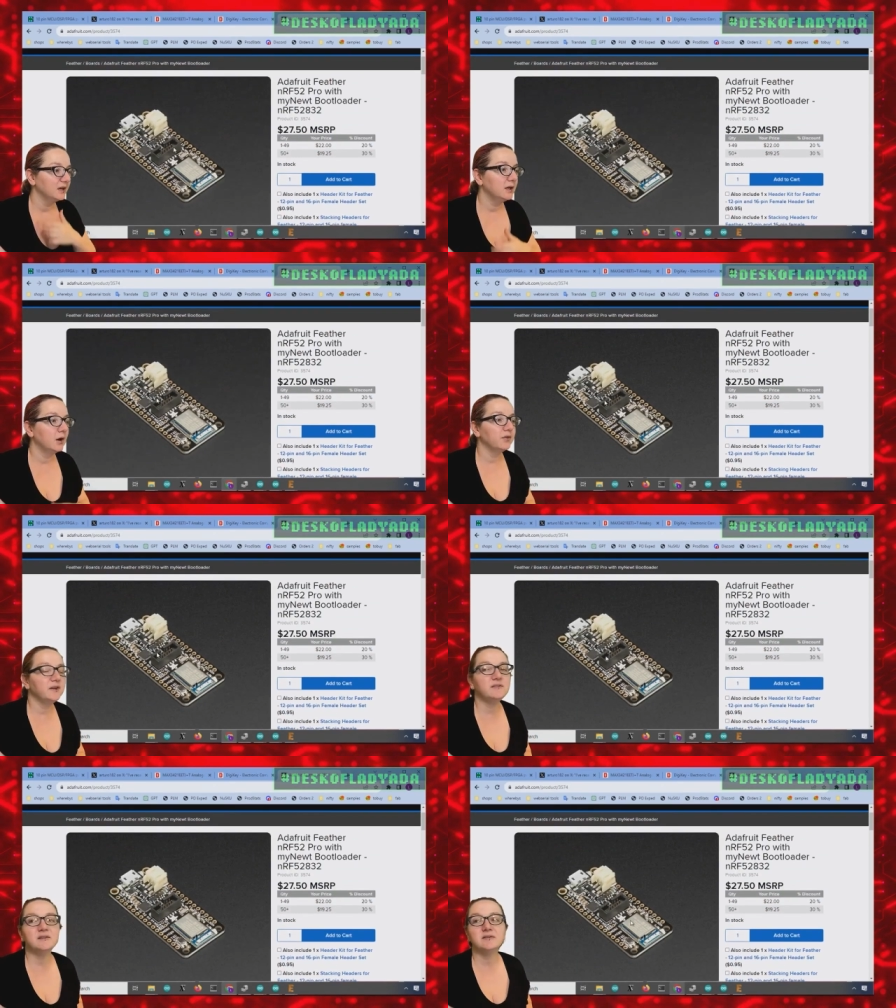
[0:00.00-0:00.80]
you know,
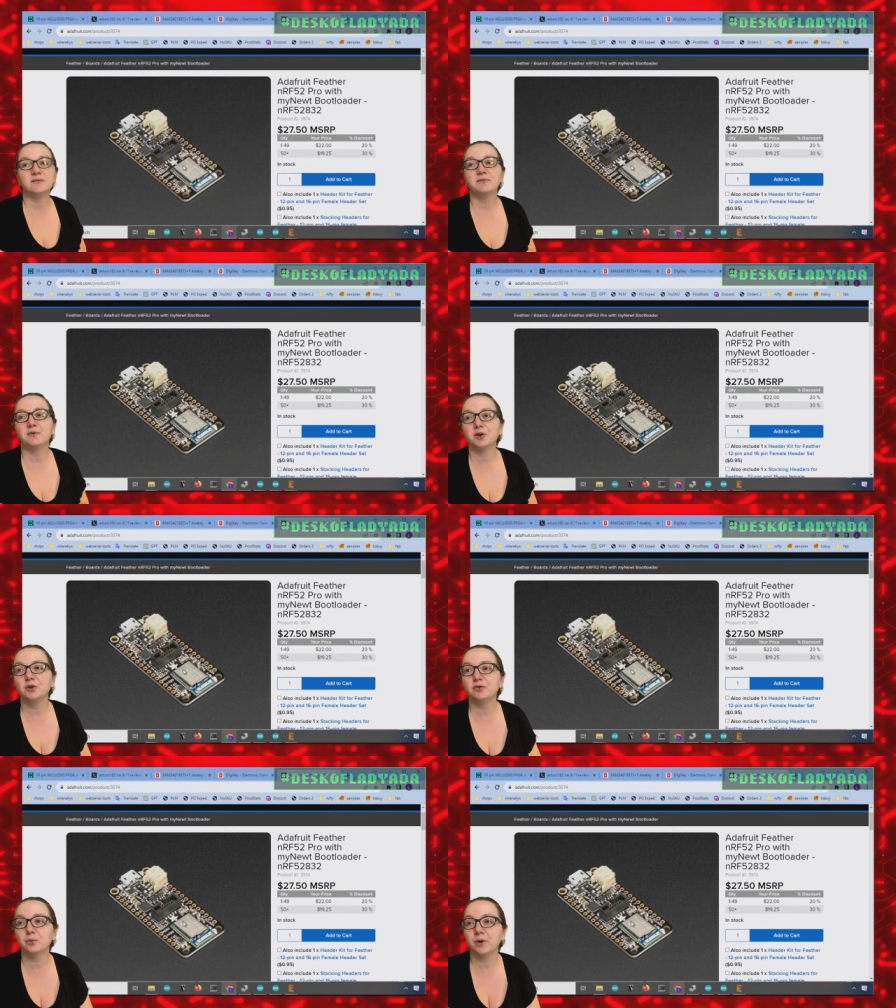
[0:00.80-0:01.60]
this is for
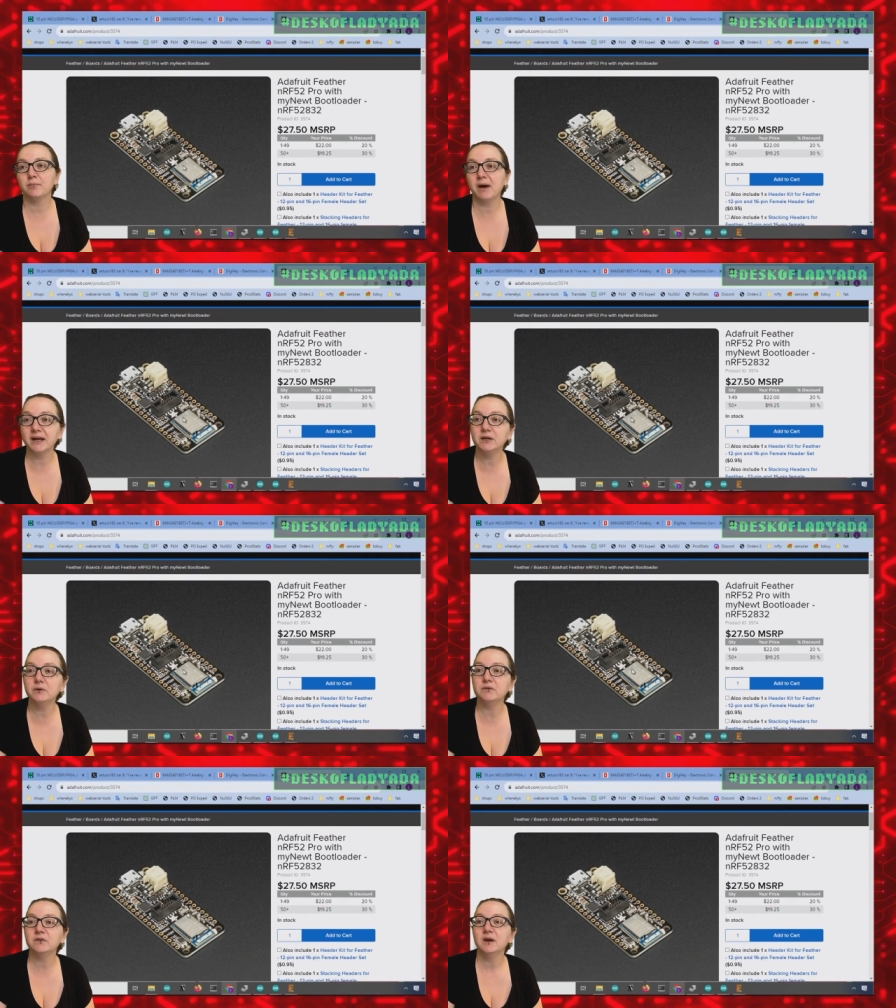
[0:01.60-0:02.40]
use with
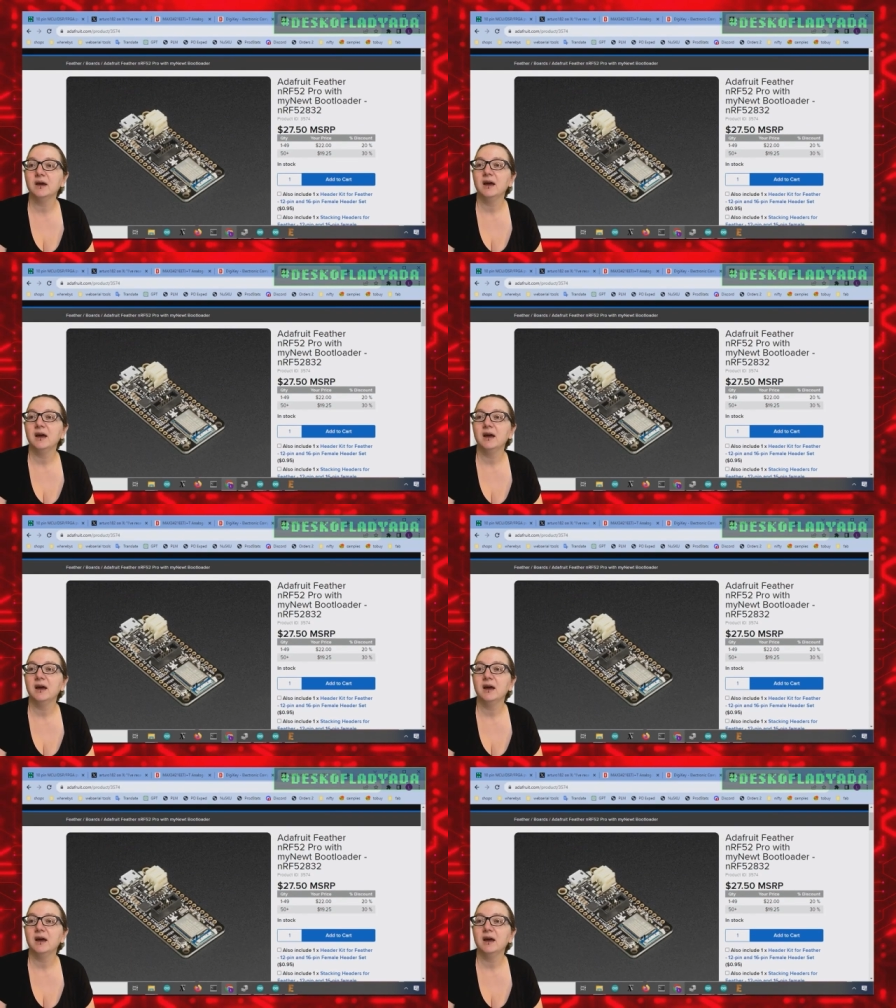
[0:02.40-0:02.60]
Minut.